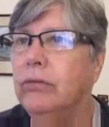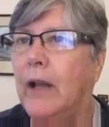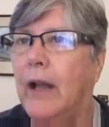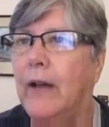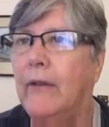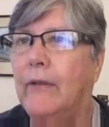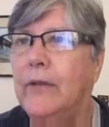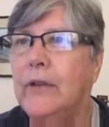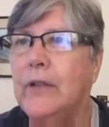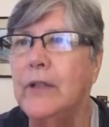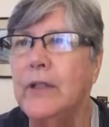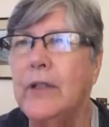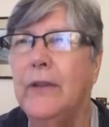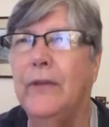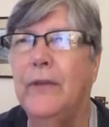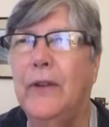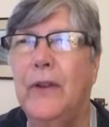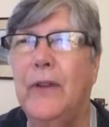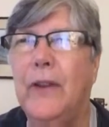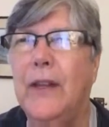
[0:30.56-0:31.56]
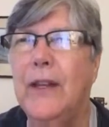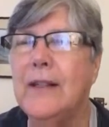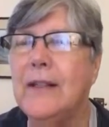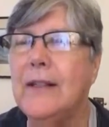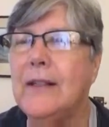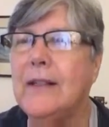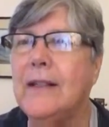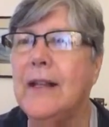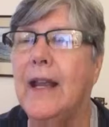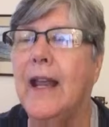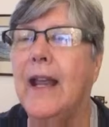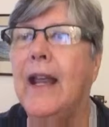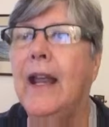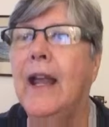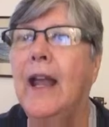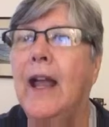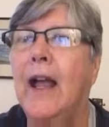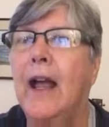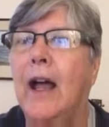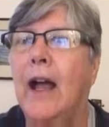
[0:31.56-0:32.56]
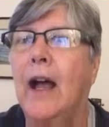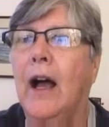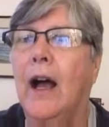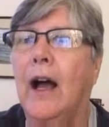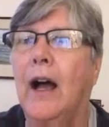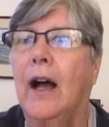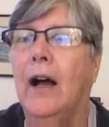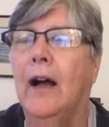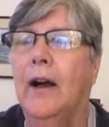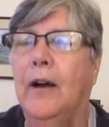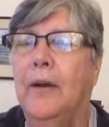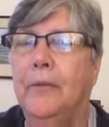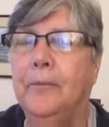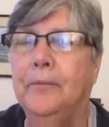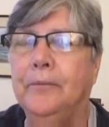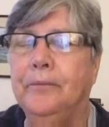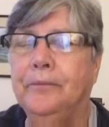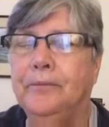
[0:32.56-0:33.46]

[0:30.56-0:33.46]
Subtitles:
have just a few things to say as